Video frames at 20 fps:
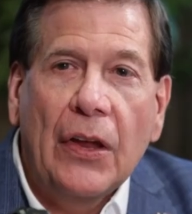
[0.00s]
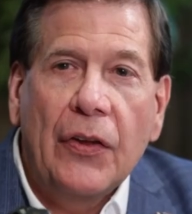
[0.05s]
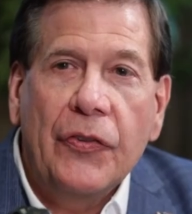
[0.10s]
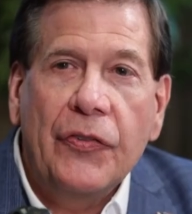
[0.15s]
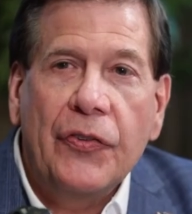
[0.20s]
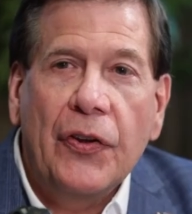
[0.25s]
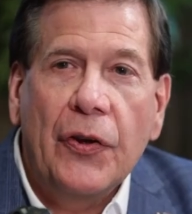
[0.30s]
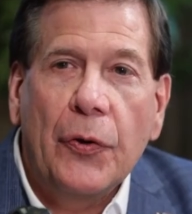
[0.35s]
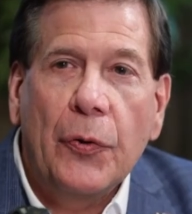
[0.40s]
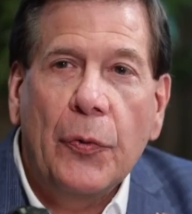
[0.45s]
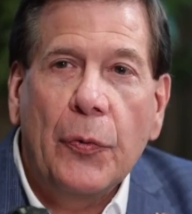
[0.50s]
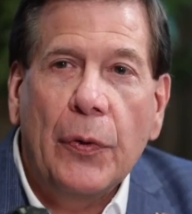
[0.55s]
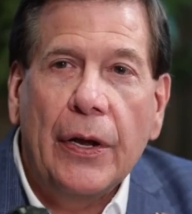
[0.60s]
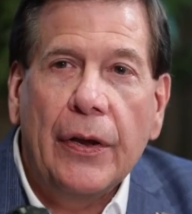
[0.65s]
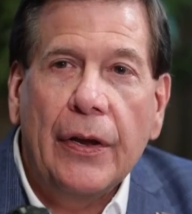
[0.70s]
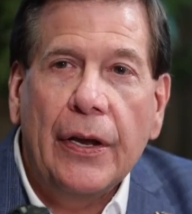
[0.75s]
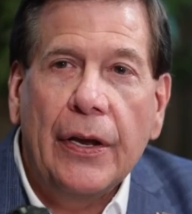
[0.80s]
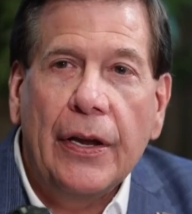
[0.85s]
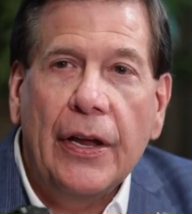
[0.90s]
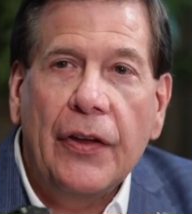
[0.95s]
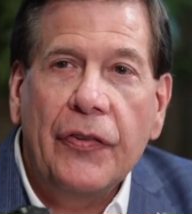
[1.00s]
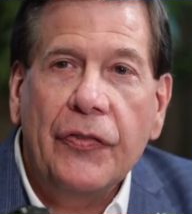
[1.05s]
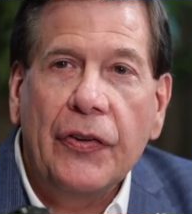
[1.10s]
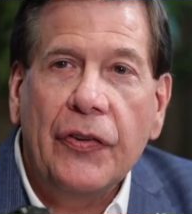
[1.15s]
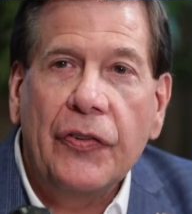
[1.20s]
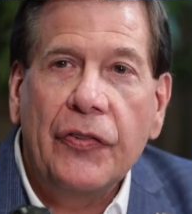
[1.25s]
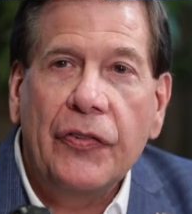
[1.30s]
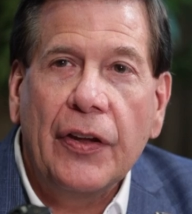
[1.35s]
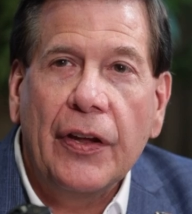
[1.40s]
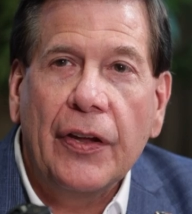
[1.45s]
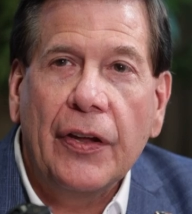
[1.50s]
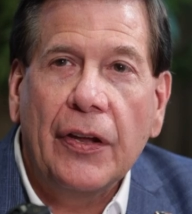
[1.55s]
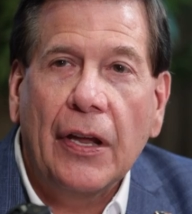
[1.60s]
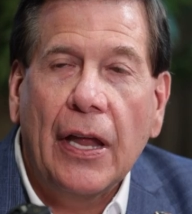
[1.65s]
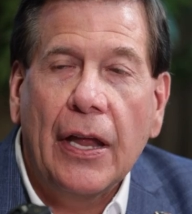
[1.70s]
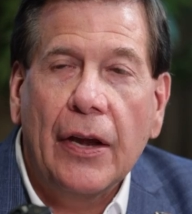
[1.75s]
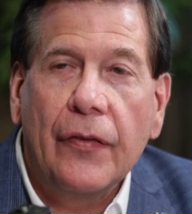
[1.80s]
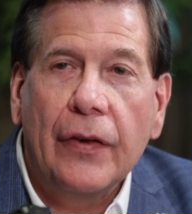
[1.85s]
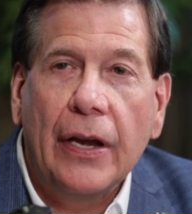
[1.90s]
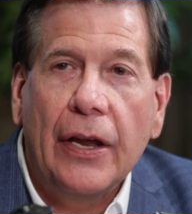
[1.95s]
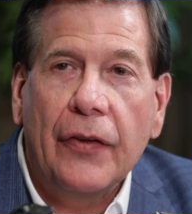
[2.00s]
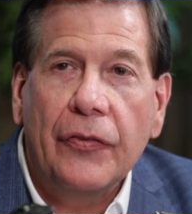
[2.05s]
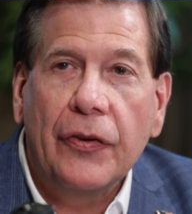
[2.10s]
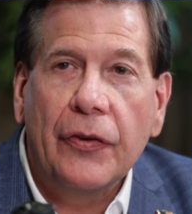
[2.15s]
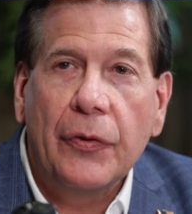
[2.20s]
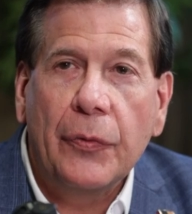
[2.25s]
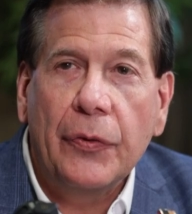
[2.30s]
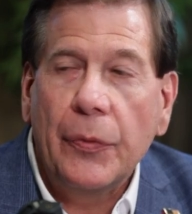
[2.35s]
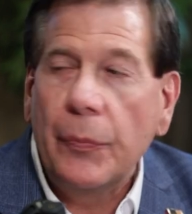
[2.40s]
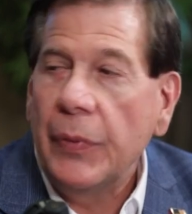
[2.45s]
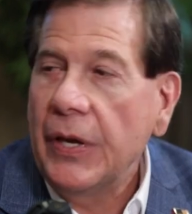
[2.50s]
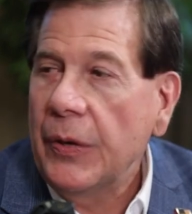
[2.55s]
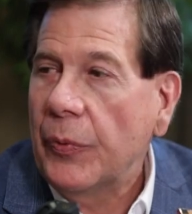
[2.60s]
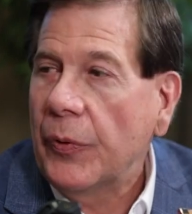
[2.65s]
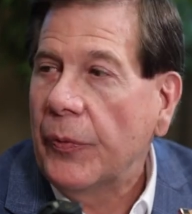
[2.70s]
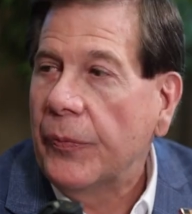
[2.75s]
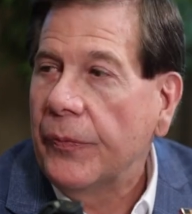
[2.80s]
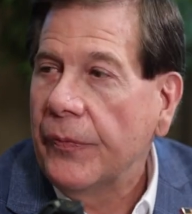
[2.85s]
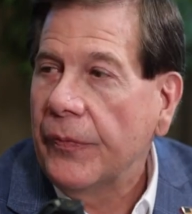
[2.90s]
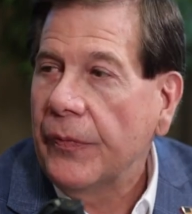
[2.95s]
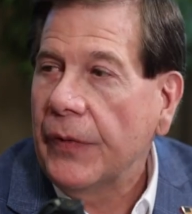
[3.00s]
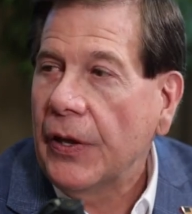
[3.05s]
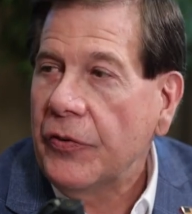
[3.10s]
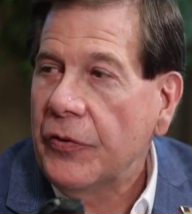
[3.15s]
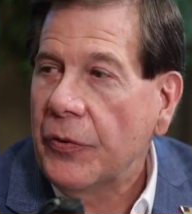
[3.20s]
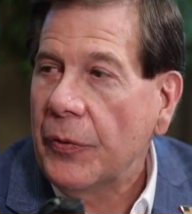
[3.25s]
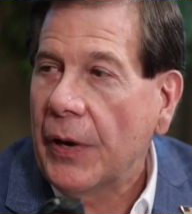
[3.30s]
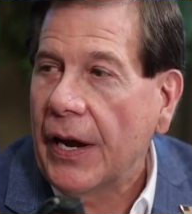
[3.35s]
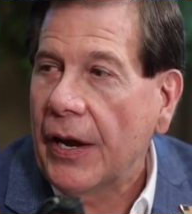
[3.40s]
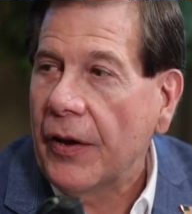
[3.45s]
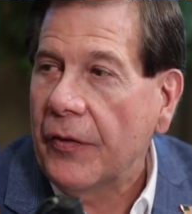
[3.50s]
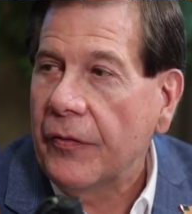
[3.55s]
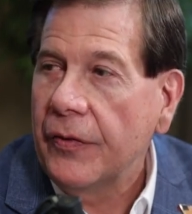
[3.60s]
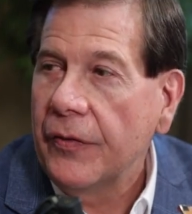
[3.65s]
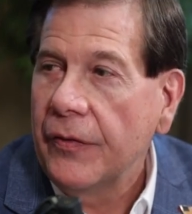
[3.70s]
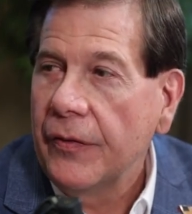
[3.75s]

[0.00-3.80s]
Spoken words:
So in essence, a lot of it has to do with the people that you have